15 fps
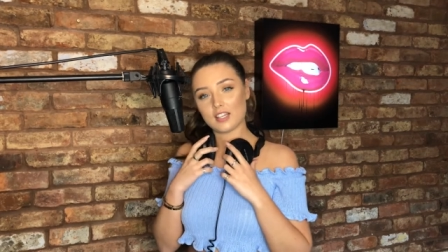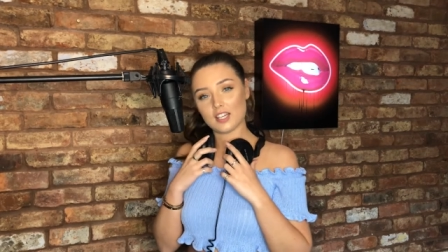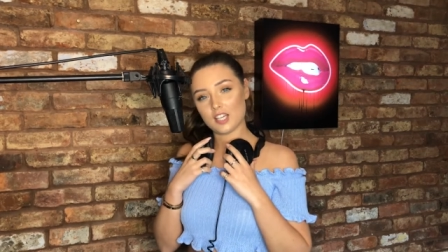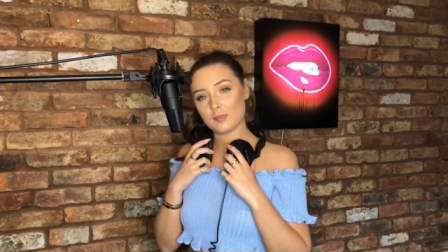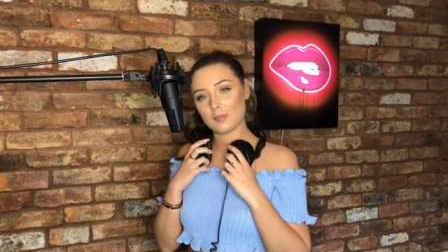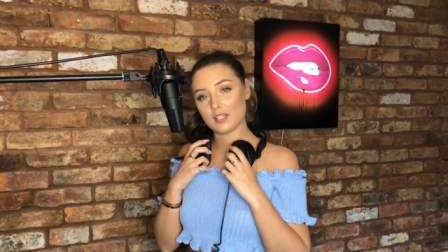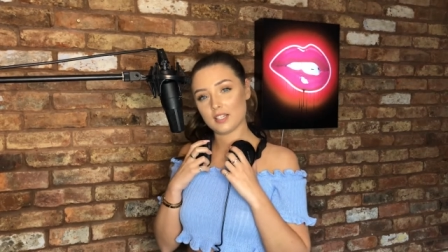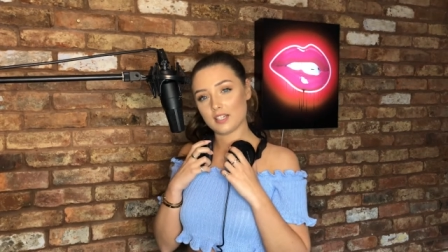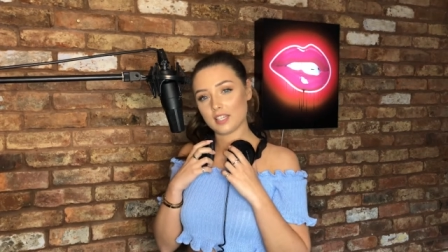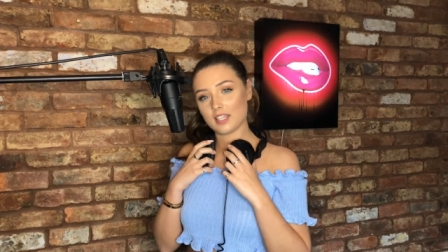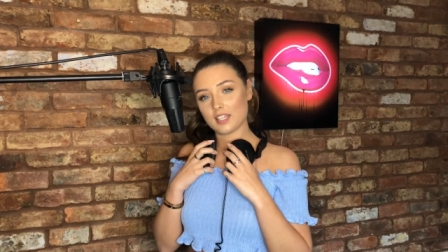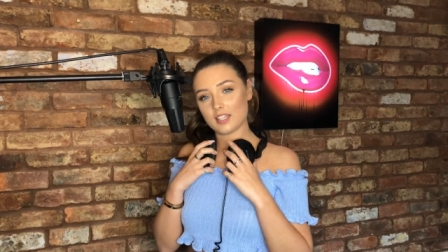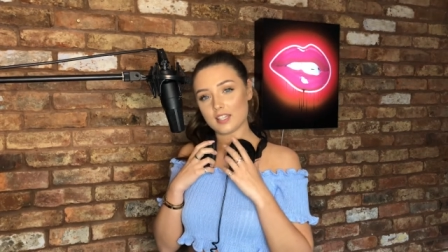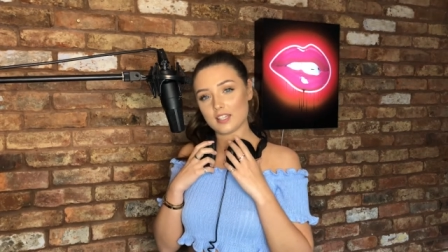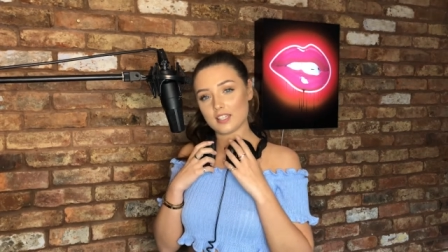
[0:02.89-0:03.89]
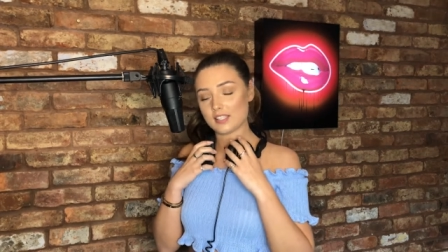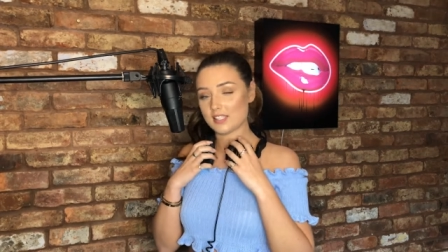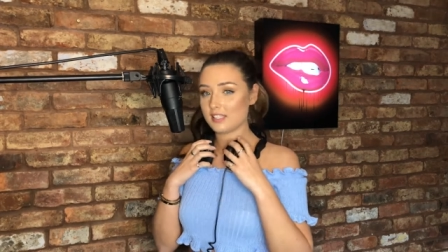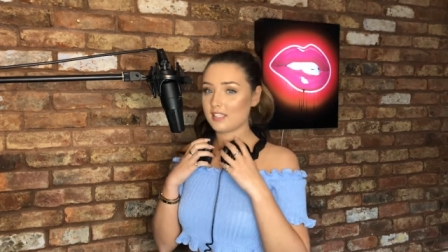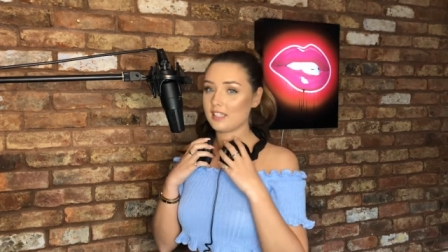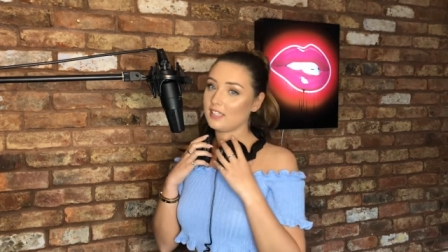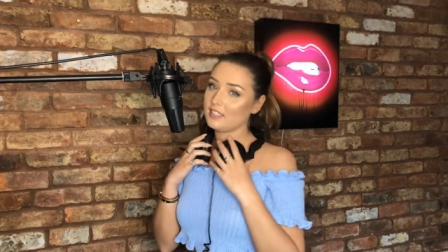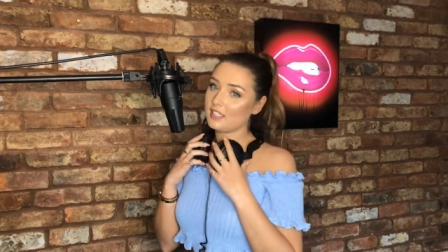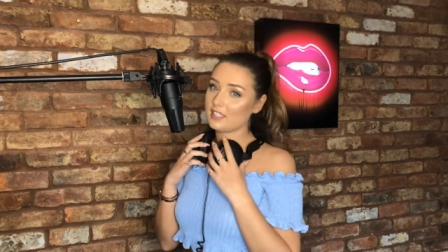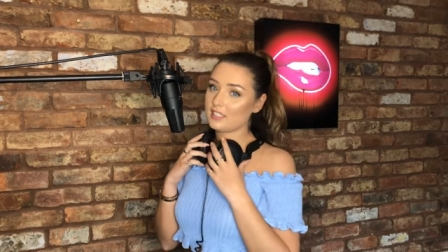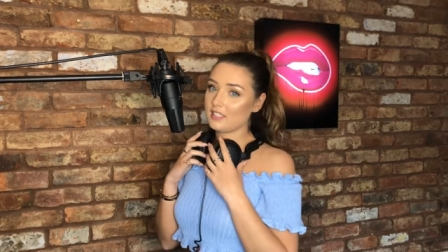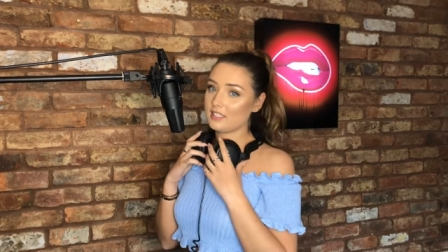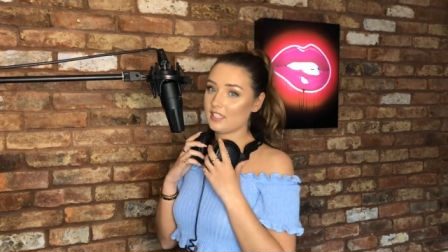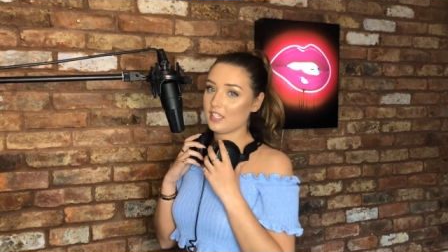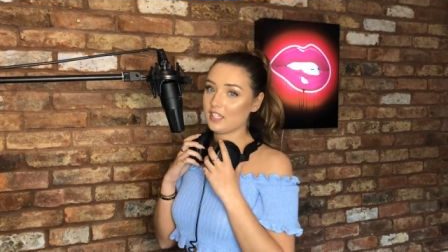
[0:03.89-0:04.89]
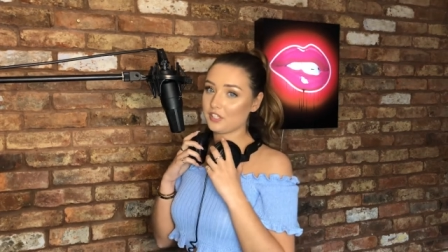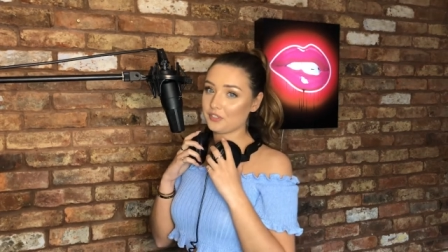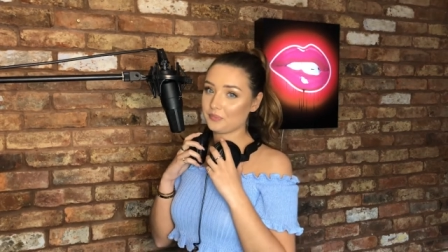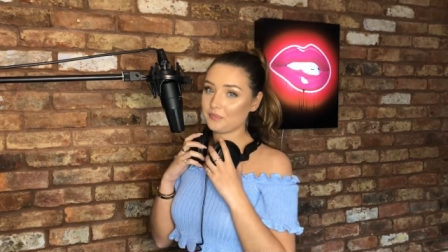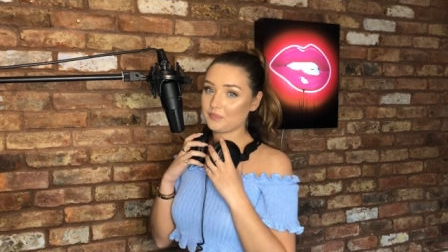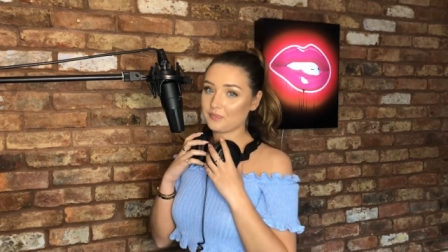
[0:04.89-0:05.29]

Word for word: and I hope you like it. This is Addicted to You.